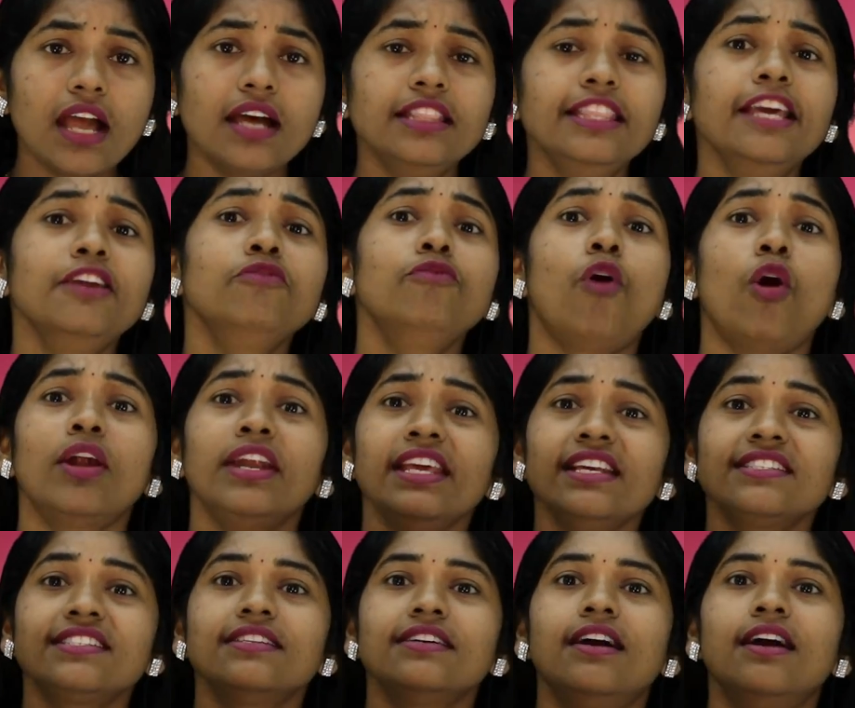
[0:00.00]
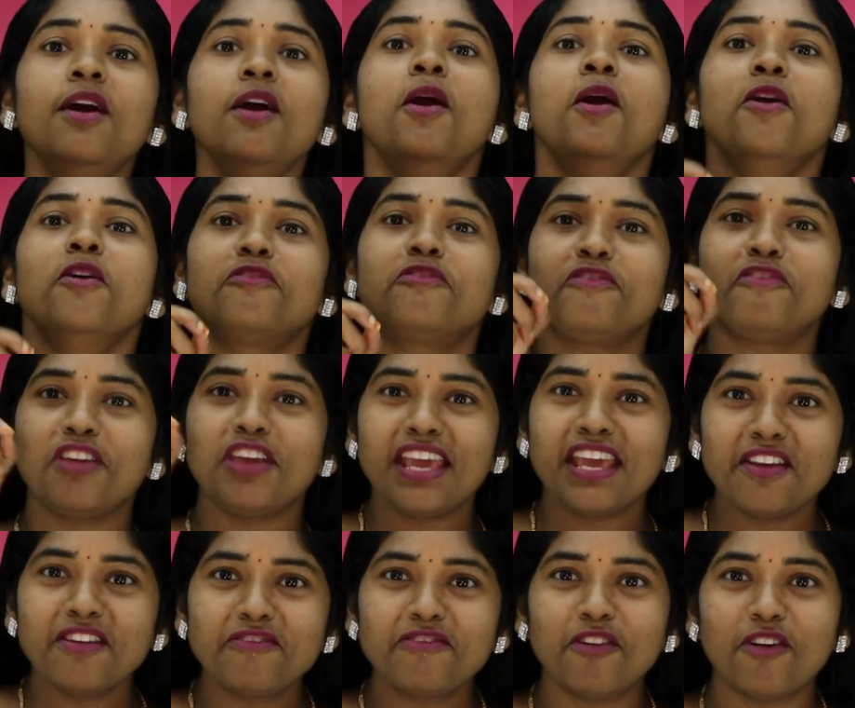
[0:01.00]
Then what is the
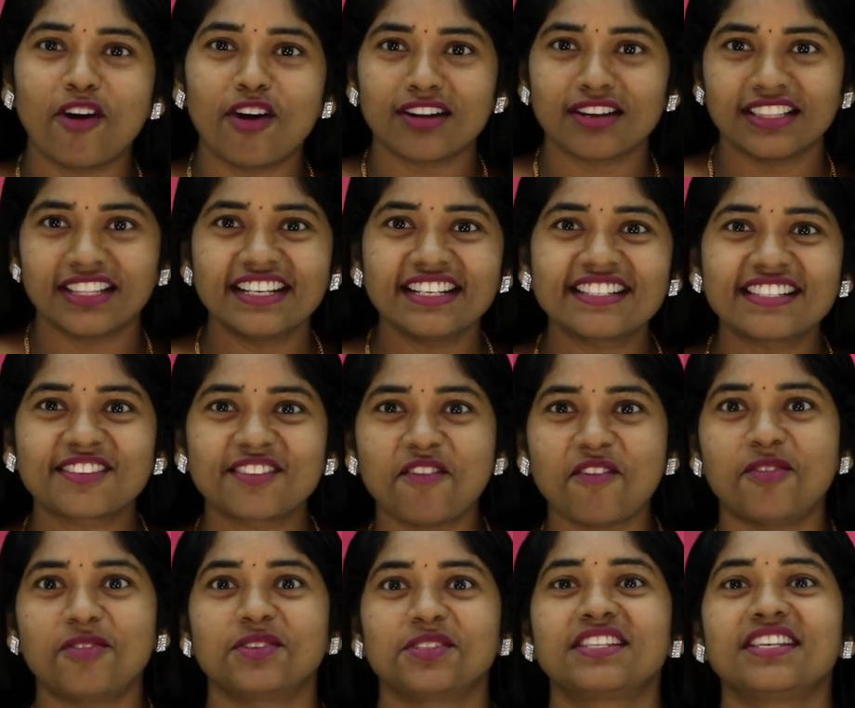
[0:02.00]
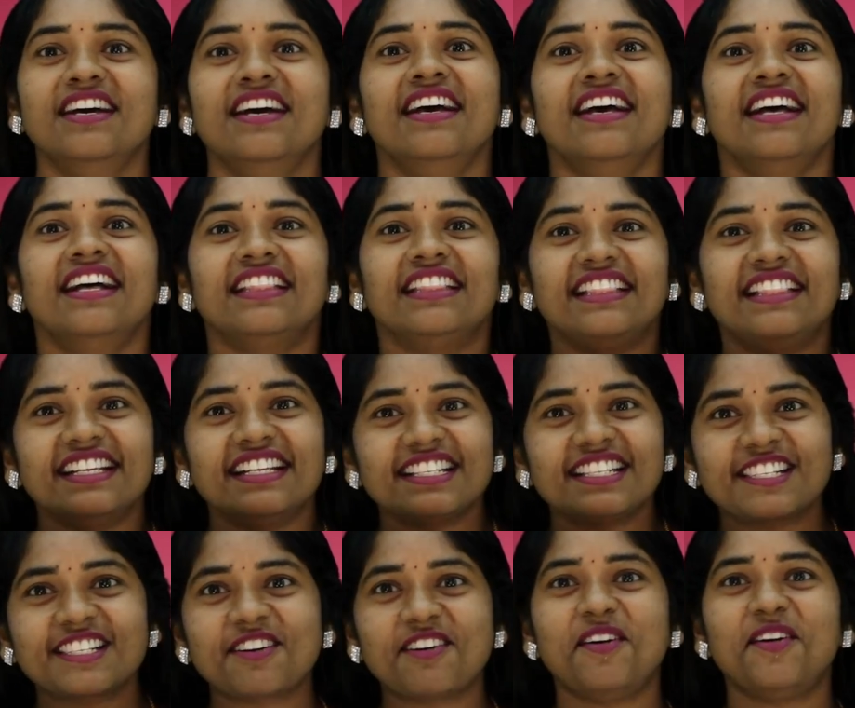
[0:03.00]
fee for this course?
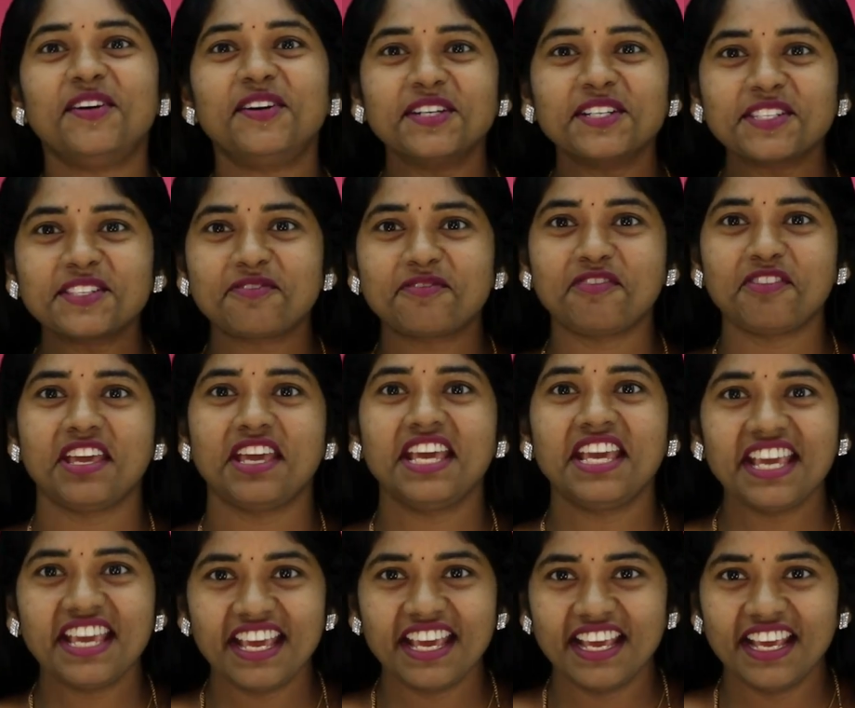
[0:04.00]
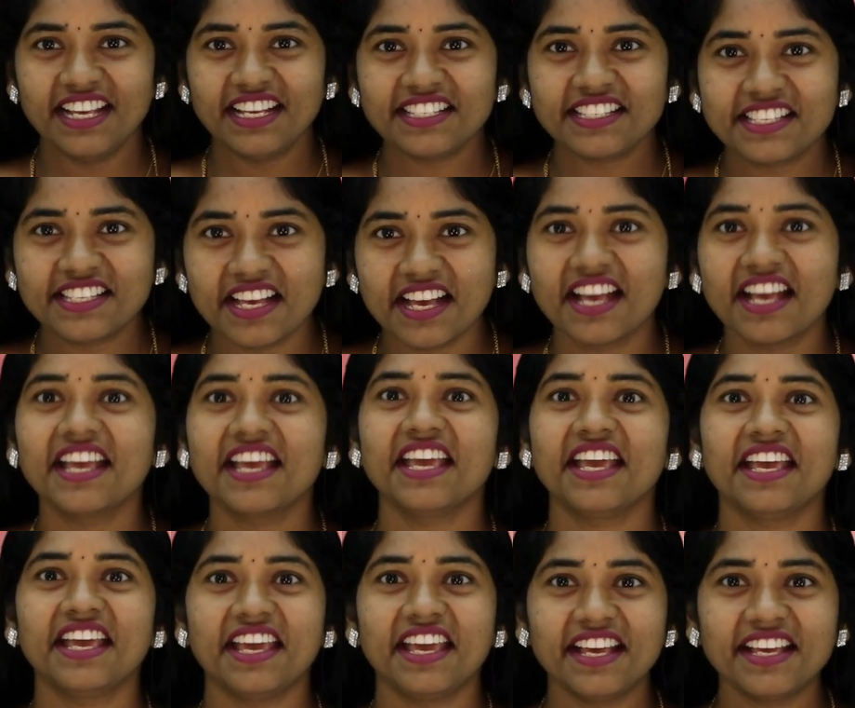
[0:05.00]
This course fee
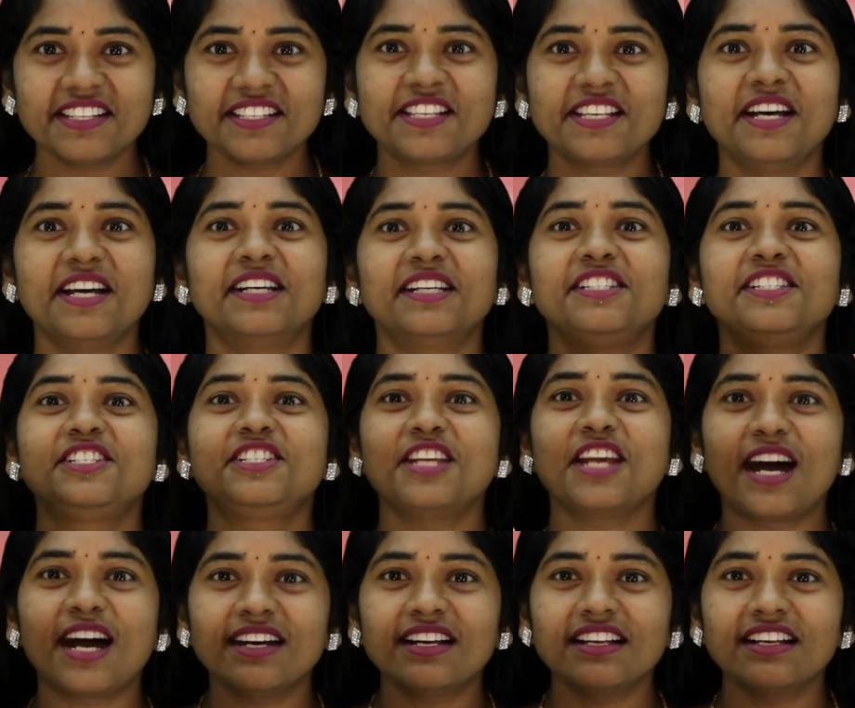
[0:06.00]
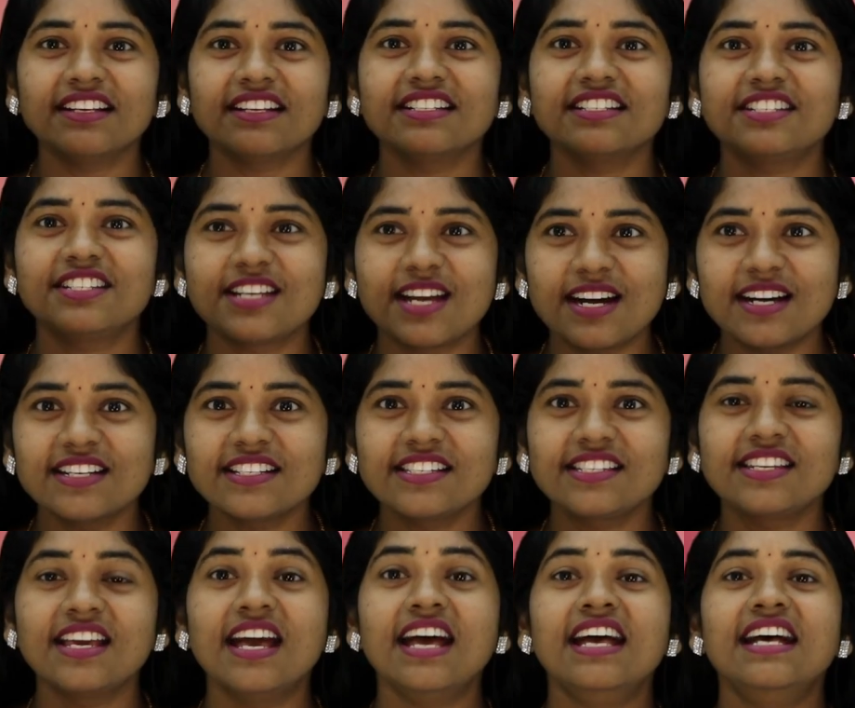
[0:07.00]
is
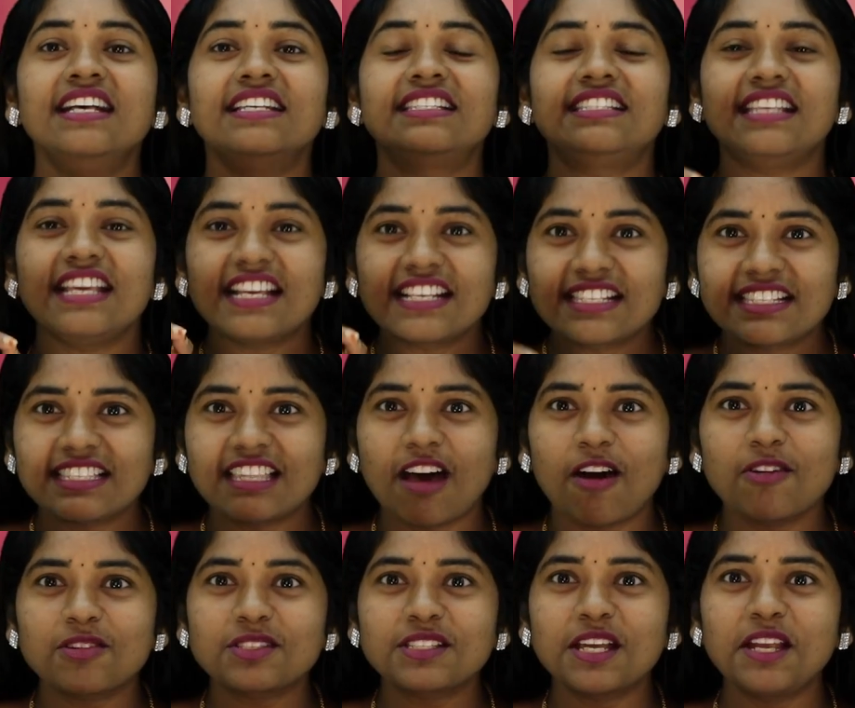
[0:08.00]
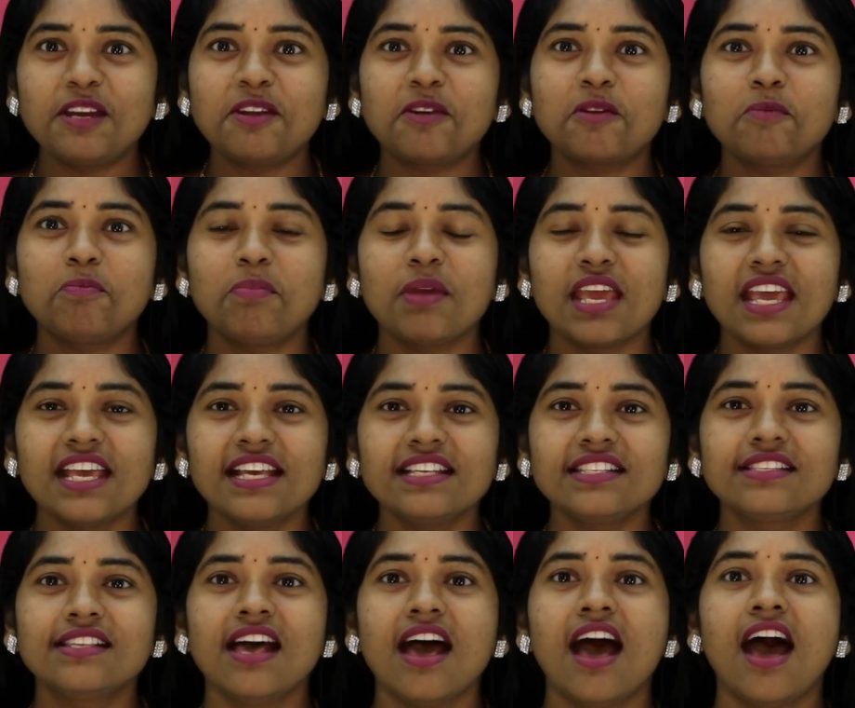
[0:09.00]
just 6,000
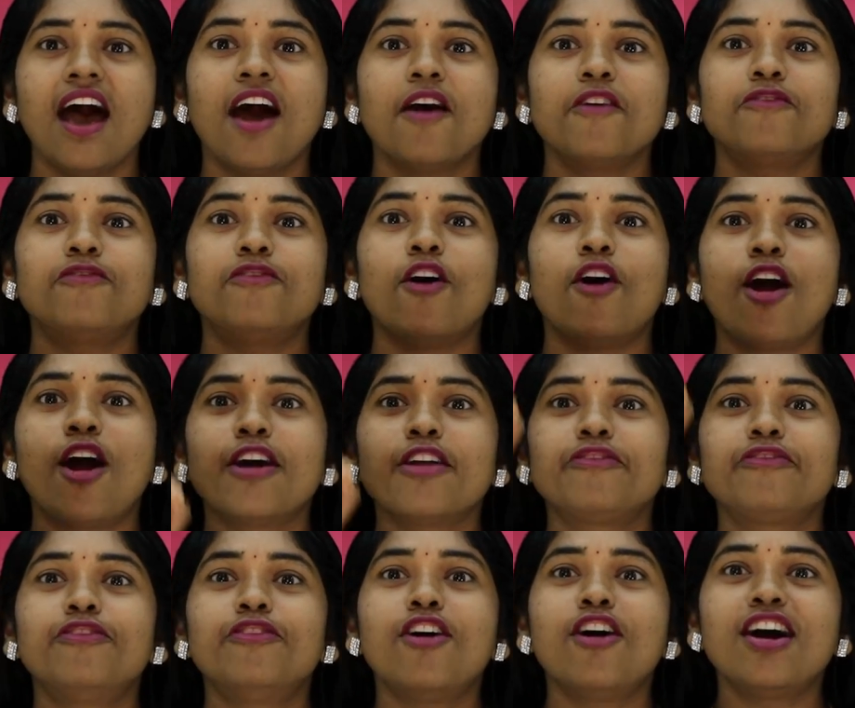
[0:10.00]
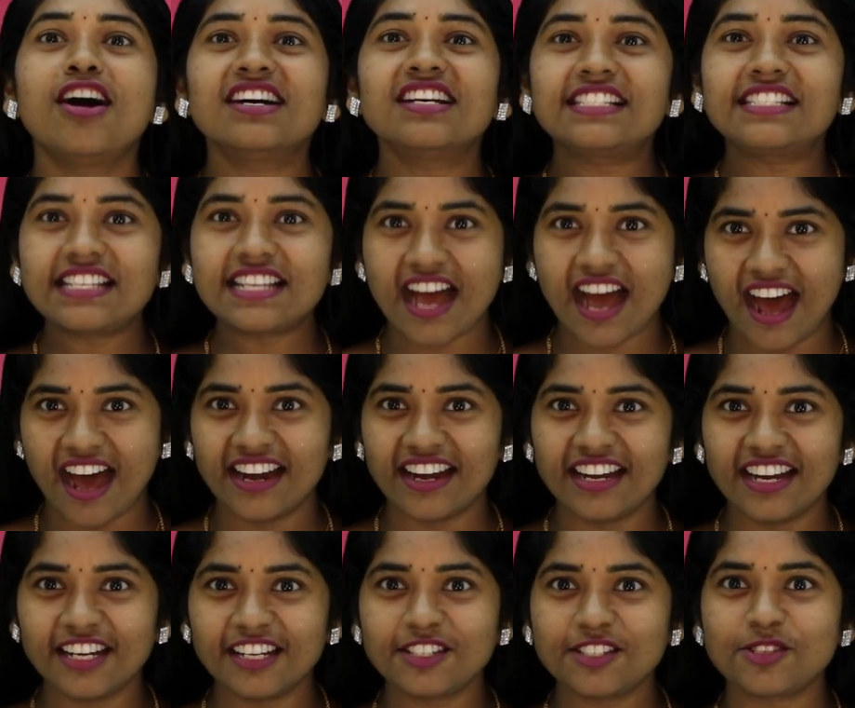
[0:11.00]
rupees for first 100